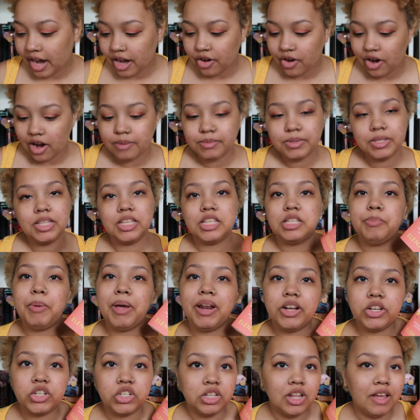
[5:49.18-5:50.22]
I grabbed The
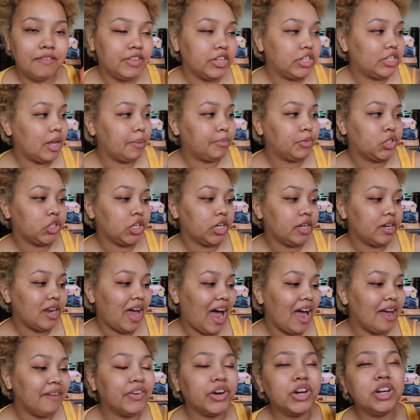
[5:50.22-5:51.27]
Spanish Love Deception.
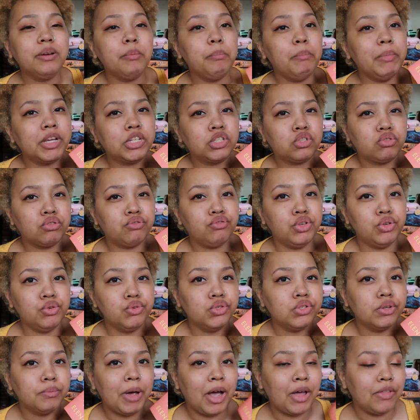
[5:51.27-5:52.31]
I've heard mixed
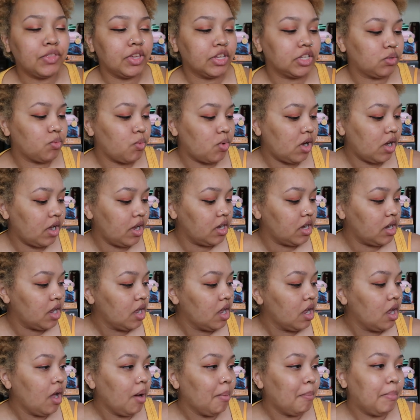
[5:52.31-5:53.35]
reviews about this one,
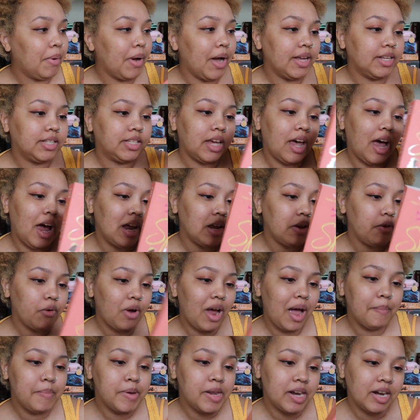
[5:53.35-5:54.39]
but I
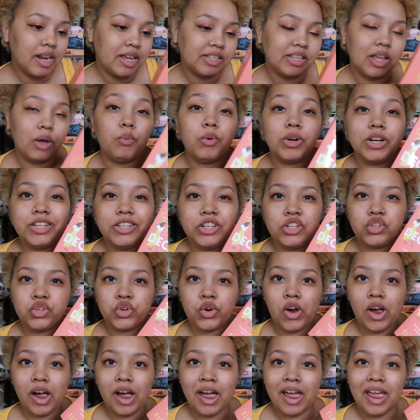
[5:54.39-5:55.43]
grabbed it because I wanted to
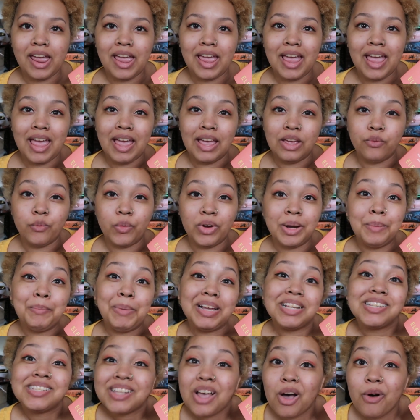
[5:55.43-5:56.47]
try and read it
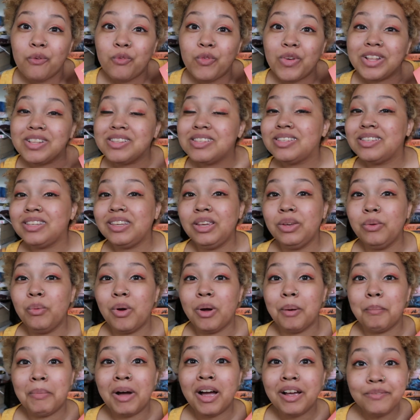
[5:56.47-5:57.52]
myself and see
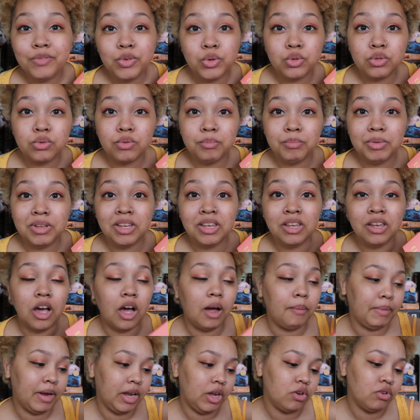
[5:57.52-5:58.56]
what my views would be
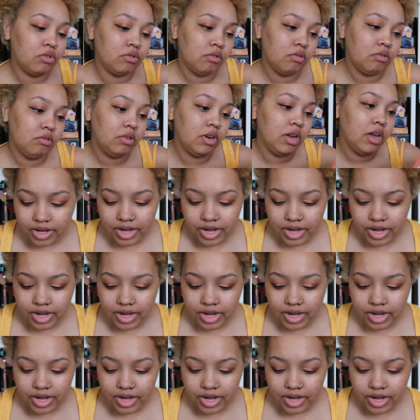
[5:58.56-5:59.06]
on my own.